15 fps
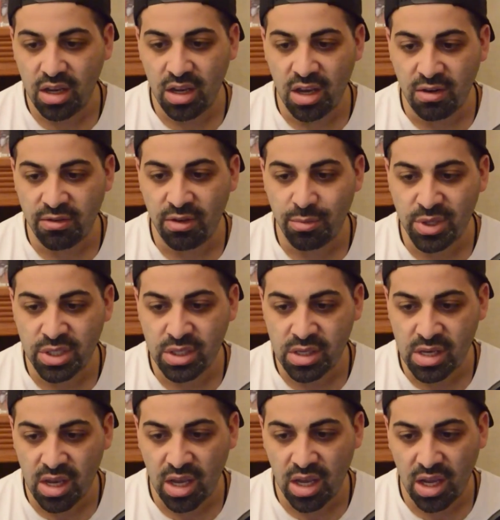
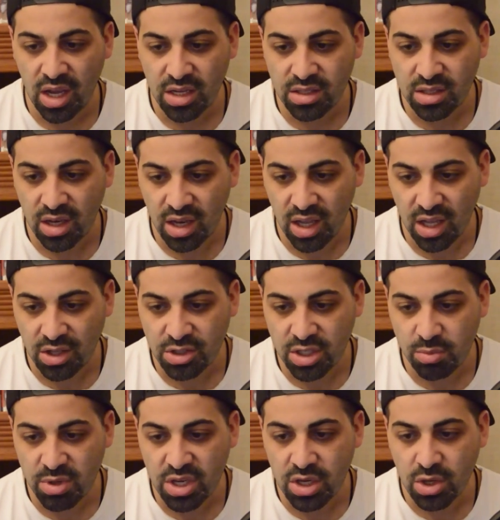infamously
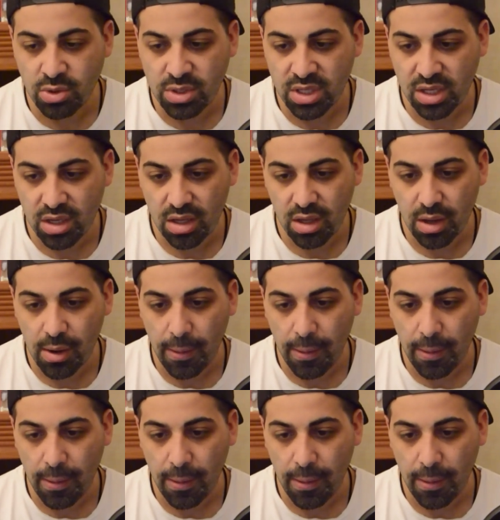anti-LGBTQ.